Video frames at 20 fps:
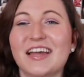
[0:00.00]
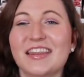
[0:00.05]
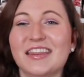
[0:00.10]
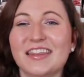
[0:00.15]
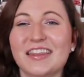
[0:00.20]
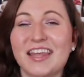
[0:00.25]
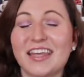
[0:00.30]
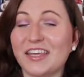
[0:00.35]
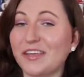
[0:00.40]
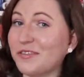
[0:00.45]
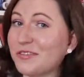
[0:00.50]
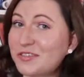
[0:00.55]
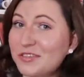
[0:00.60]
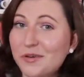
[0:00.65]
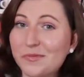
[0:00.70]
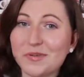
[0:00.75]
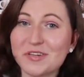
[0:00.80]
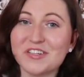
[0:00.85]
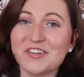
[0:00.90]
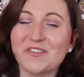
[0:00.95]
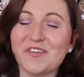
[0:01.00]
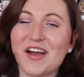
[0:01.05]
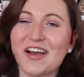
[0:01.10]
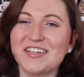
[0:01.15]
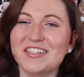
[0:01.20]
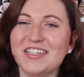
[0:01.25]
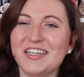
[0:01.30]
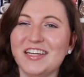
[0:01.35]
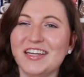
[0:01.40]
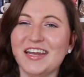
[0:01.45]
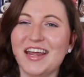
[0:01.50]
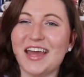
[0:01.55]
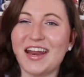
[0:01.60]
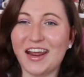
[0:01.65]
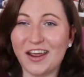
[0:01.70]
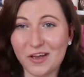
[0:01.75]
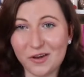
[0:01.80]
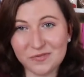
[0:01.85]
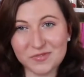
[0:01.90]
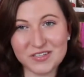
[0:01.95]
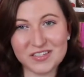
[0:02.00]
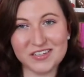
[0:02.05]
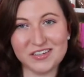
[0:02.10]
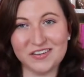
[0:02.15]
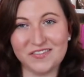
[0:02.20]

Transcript: Thank you so much for watching, and I hope to see you